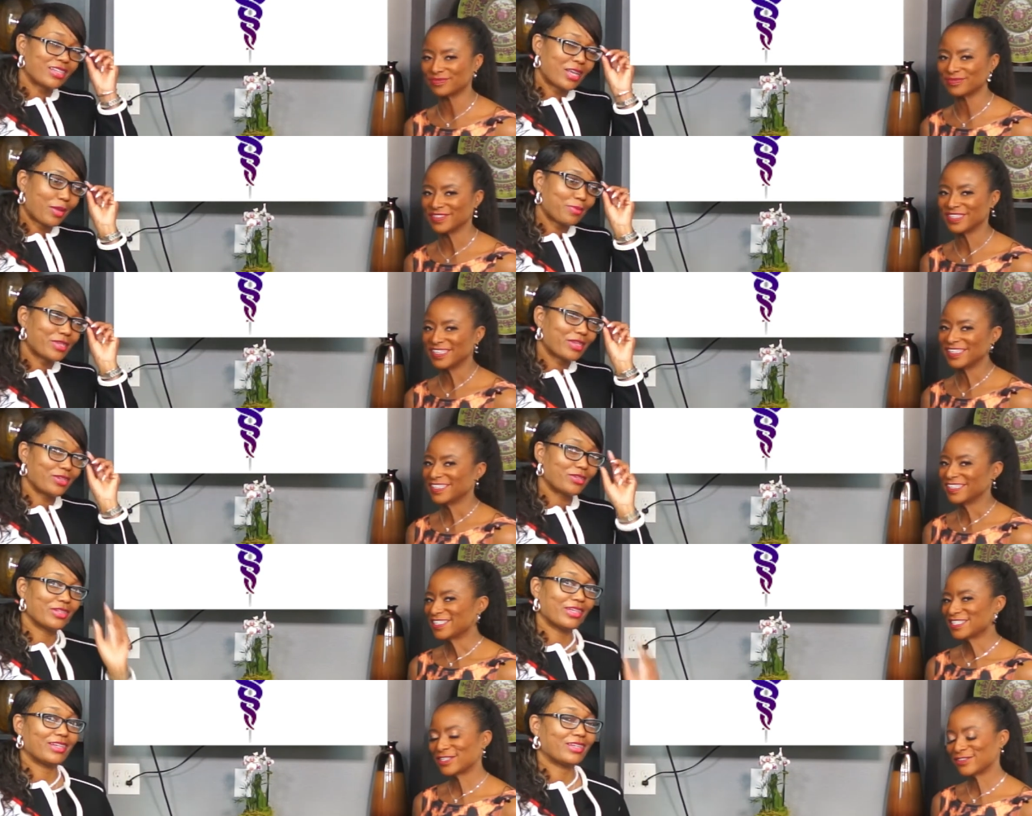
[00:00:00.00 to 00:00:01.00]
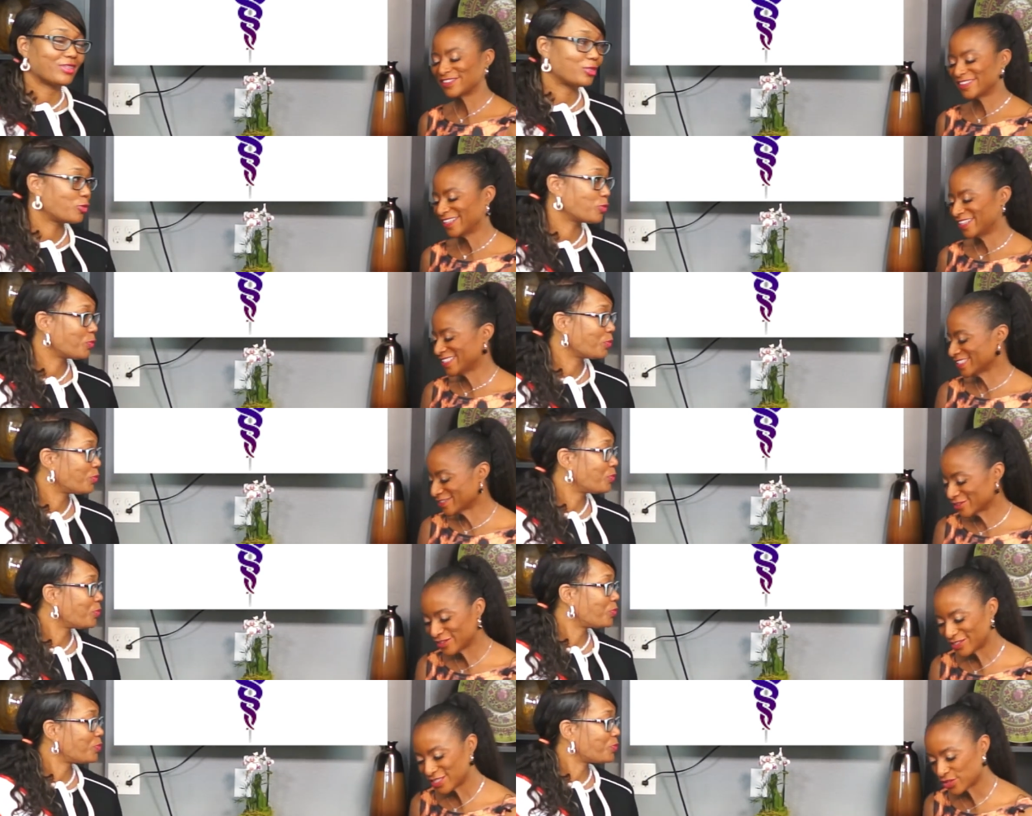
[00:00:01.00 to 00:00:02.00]
Speaker 1: Oh, so, guys,
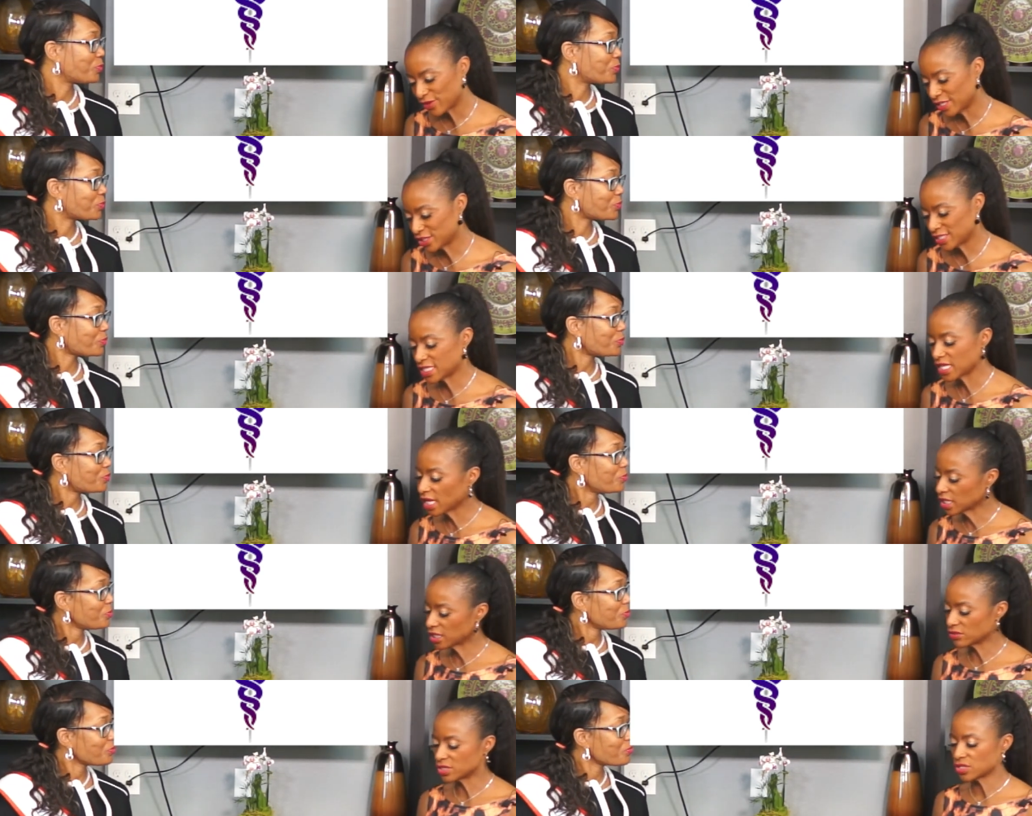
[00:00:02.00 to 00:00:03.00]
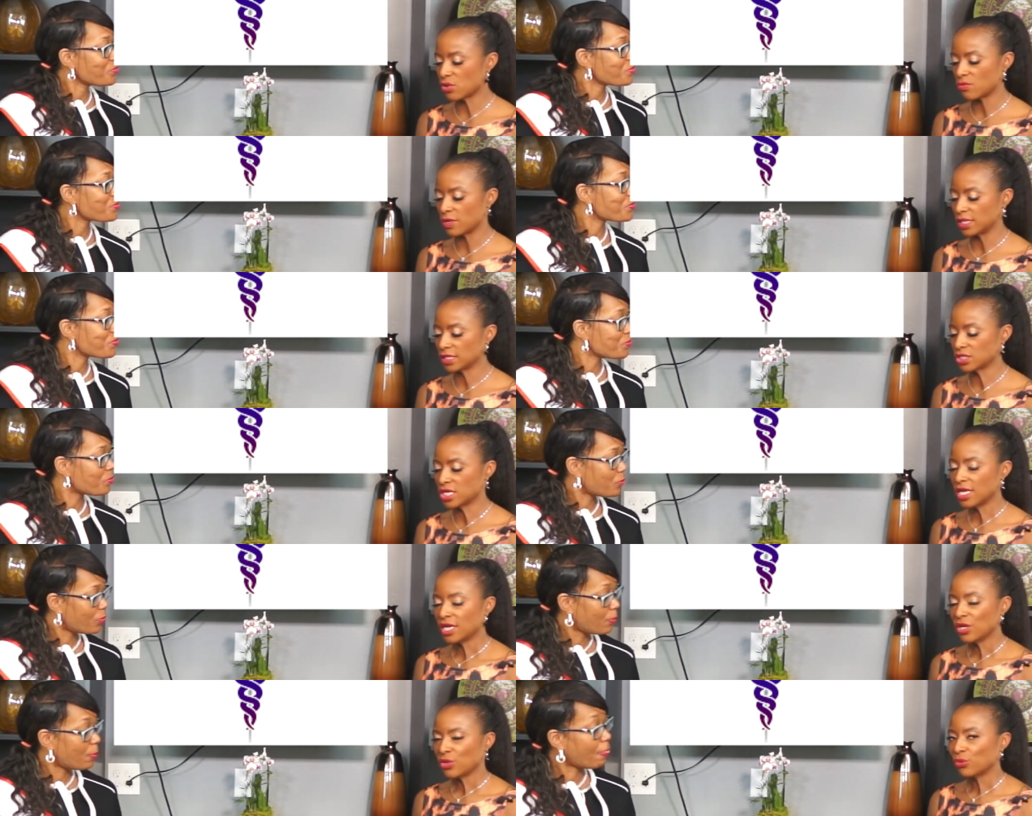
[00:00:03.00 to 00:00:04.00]
goodness gracious, thank you so much.
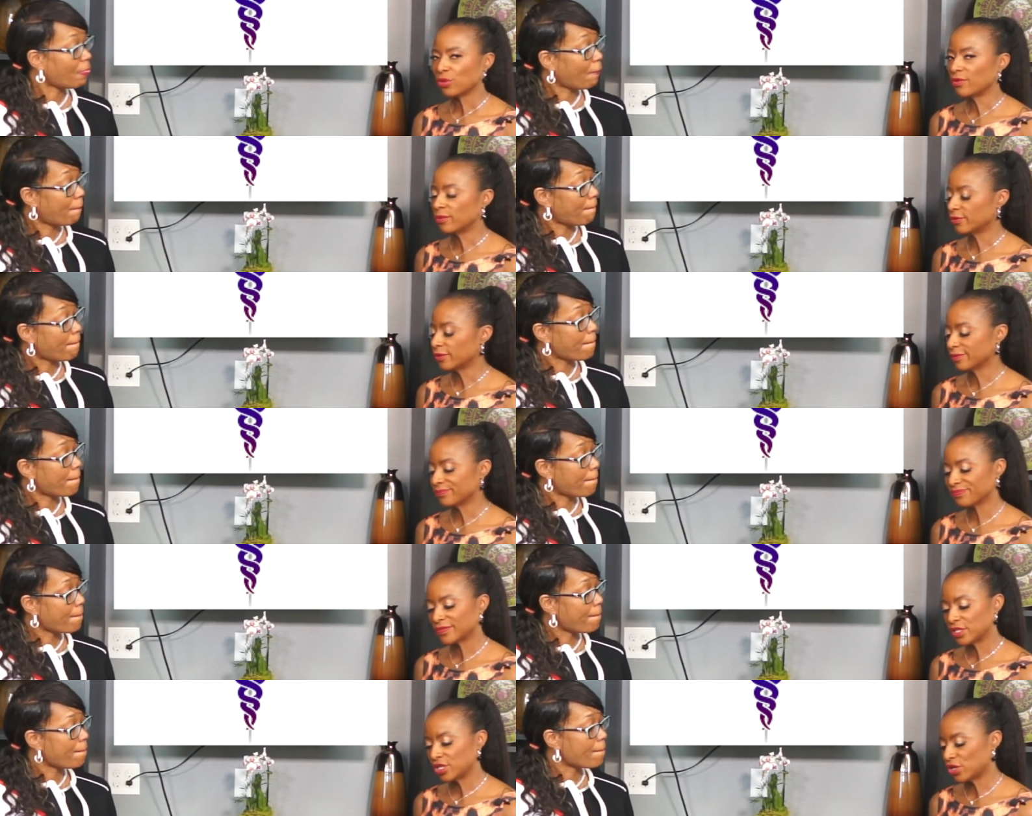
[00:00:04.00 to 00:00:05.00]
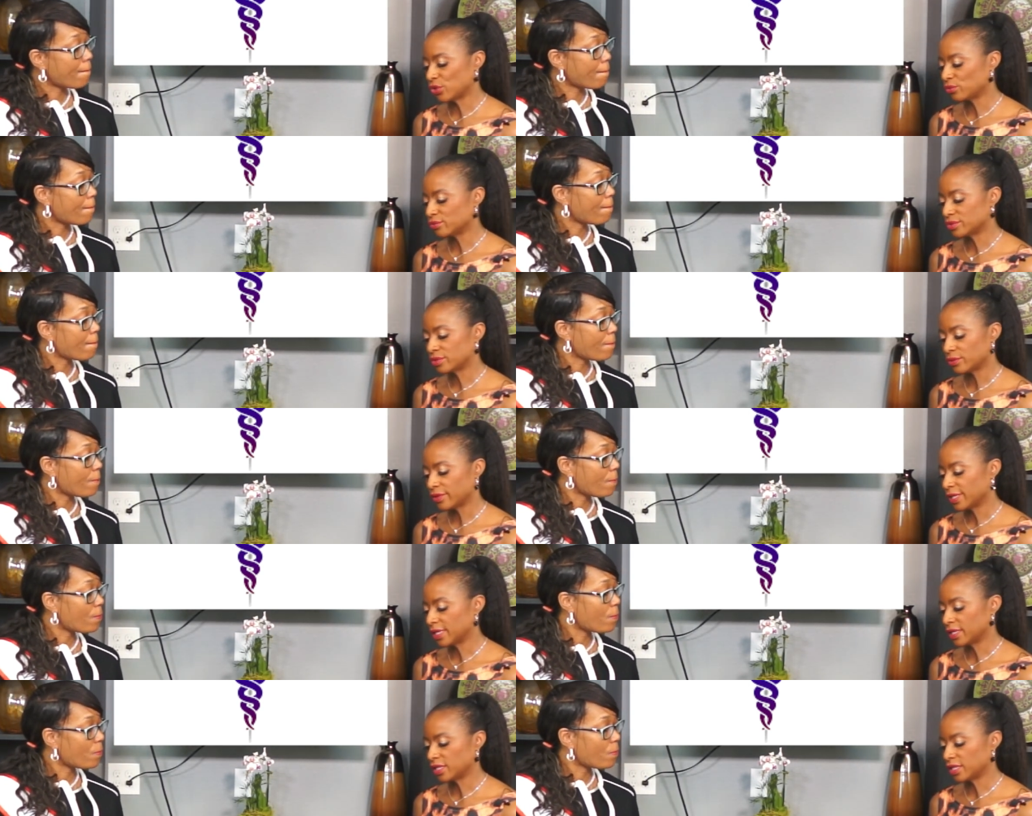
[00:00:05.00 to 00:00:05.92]
Remember, you know, Doria,